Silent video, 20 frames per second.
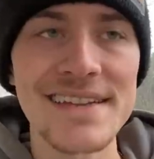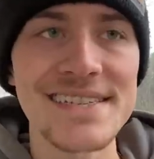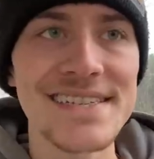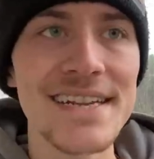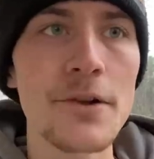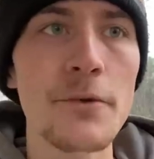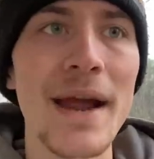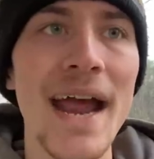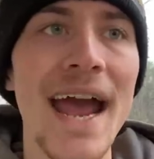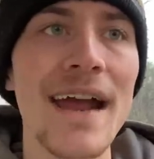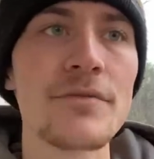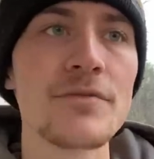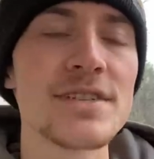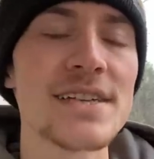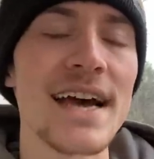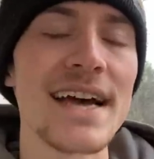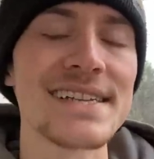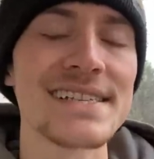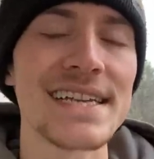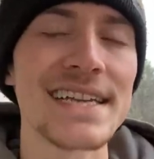that cigarette
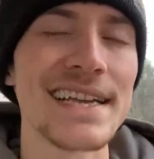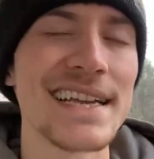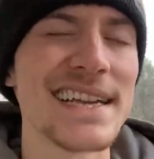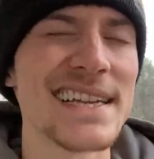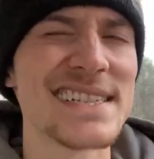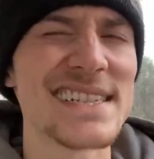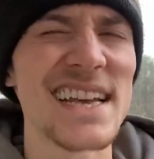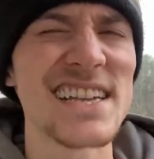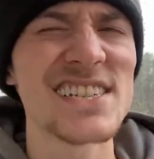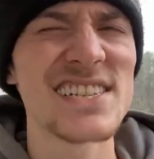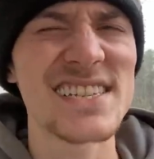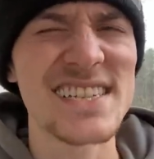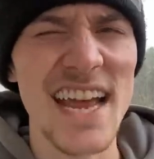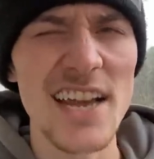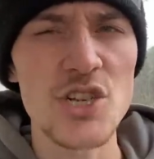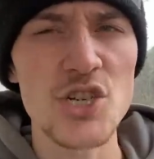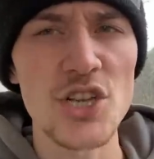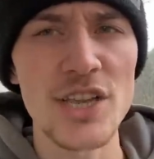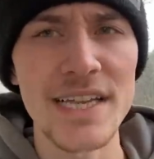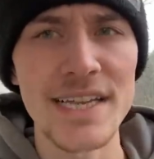advertising is
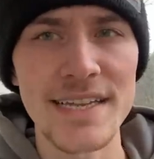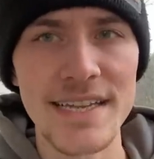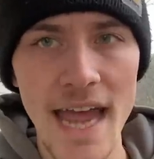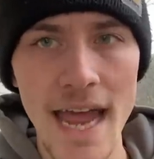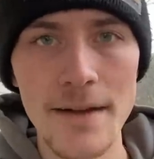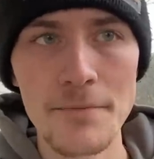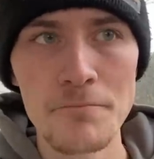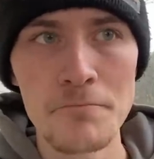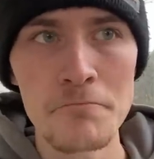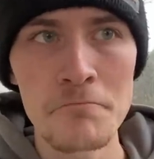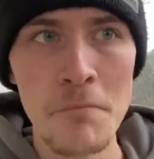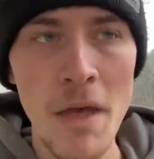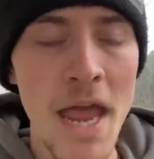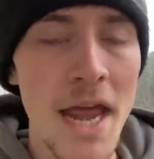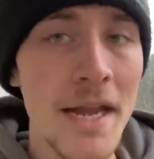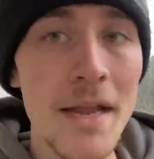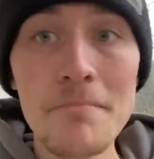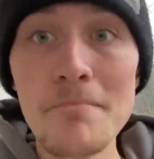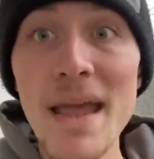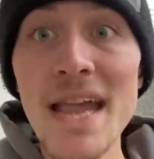essentially dead.
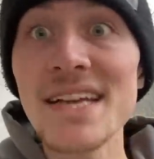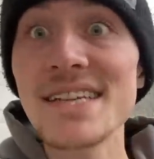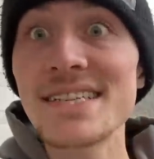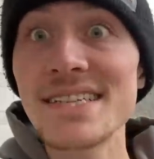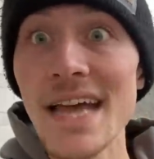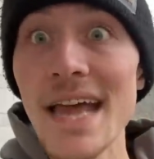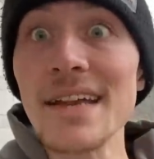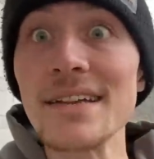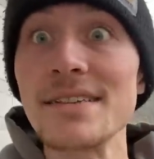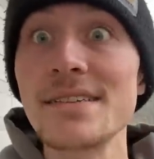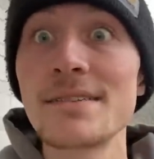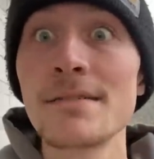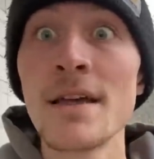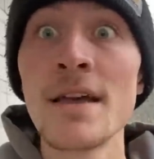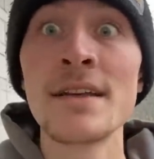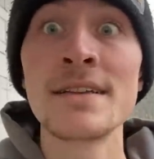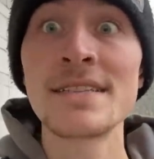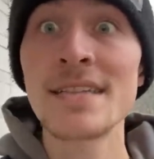And it makes sense.